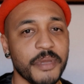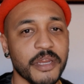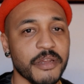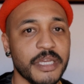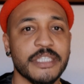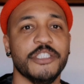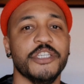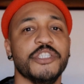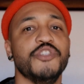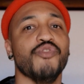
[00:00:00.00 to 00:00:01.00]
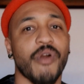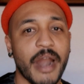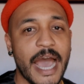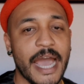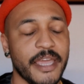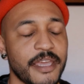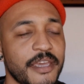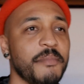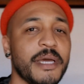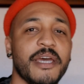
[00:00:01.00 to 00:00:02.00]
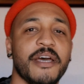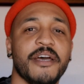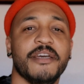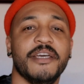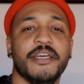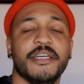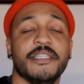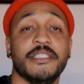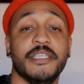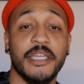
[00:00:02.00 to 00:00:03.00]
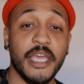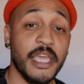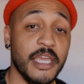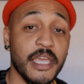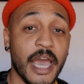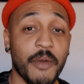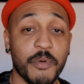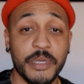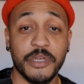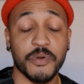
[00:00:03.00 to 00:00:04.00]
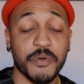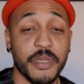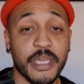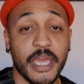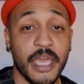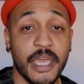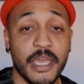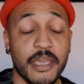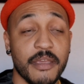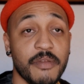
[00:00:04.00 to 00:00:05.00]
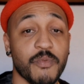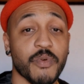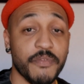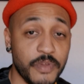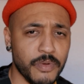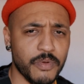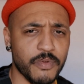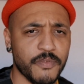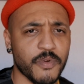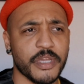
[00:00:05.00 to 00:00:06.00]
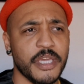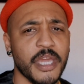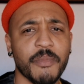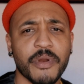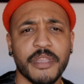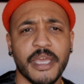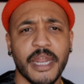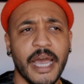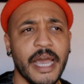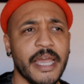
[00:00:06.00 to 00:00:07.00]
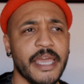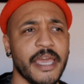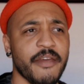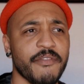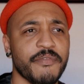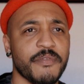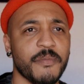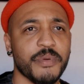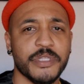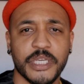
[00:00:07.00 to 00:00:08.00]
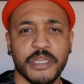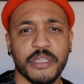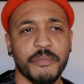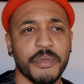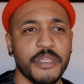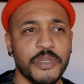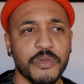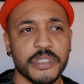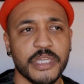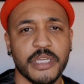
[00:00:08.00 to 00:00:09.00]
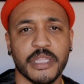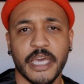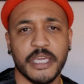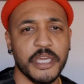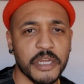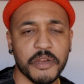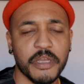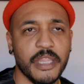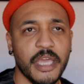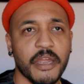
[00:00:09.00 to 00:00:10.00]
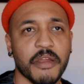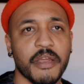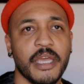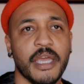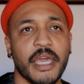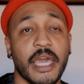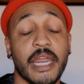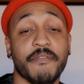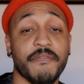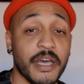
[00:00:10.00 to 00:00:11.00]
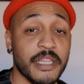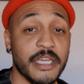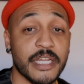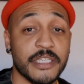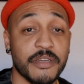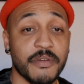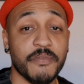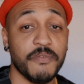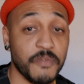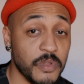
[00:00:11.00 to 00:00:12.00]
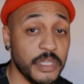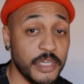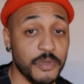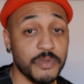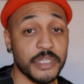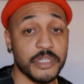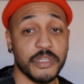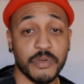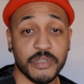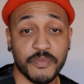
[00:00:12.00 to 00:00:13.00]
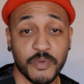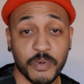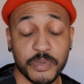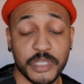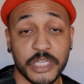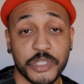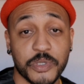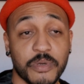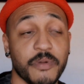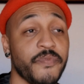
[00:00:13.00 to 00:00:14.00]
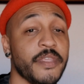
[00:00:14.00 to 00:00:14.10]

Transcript: here. It's just dry. But today I will be doing a review for a camera that I have particularly been using like here and there, and I finally got to fully use it to its full potential,